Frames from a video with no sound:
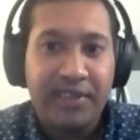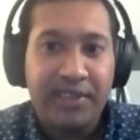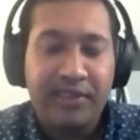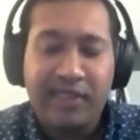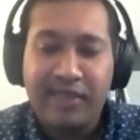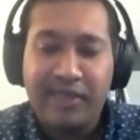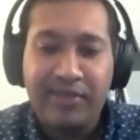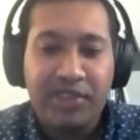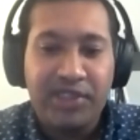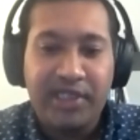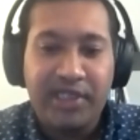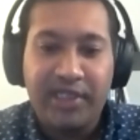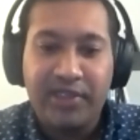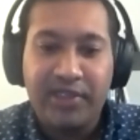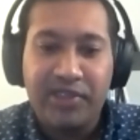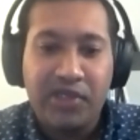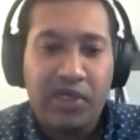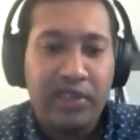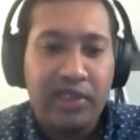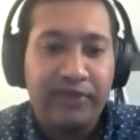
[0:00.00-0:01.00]
climate
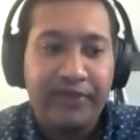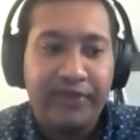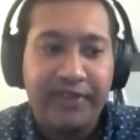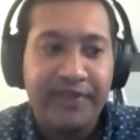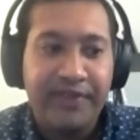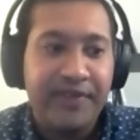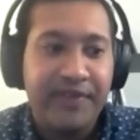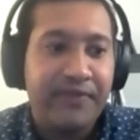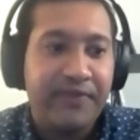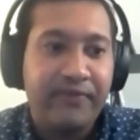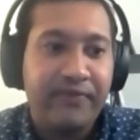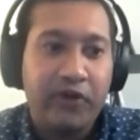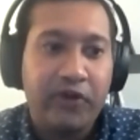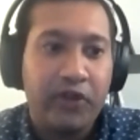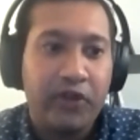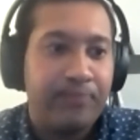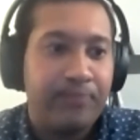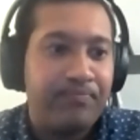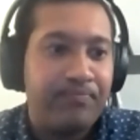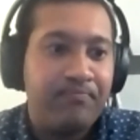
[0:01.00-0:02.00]
change, all of this
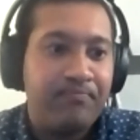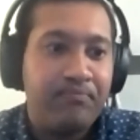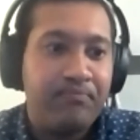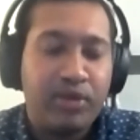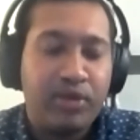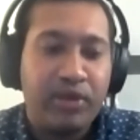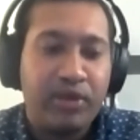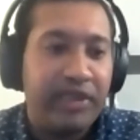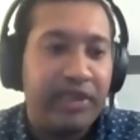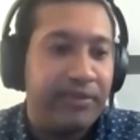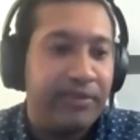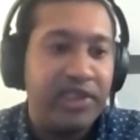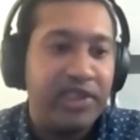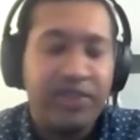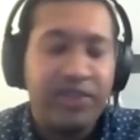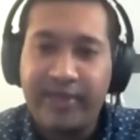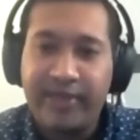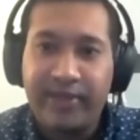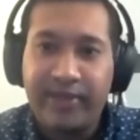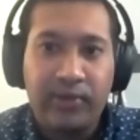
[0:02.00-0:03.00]
for pretty
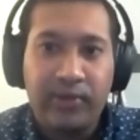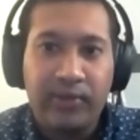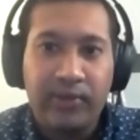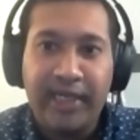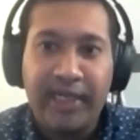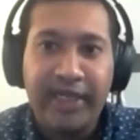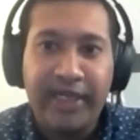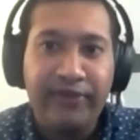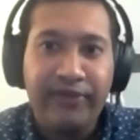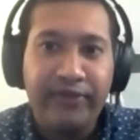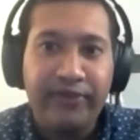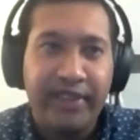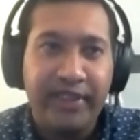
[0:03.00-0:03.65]
much my whole life.